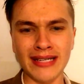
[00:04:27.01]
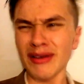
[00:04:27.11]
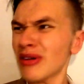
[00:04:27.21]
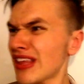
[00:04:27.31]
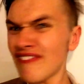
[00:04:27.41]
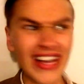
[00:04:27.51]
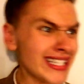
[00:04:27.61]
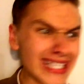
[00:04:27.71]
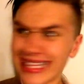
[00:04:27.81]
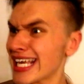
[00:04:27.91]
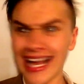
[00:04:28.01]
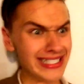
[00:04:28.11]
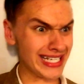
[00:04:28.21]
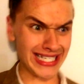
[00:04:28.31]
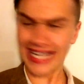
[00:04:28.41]
And I'm like, what the fuck is the
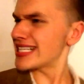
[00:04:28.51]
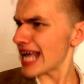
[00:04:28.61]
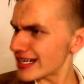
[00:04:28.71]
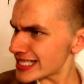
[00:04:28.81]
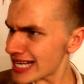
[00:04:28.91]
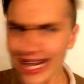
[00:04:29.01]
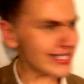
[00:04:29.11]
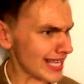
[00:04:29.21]
Countess dead? Is the Countess dead?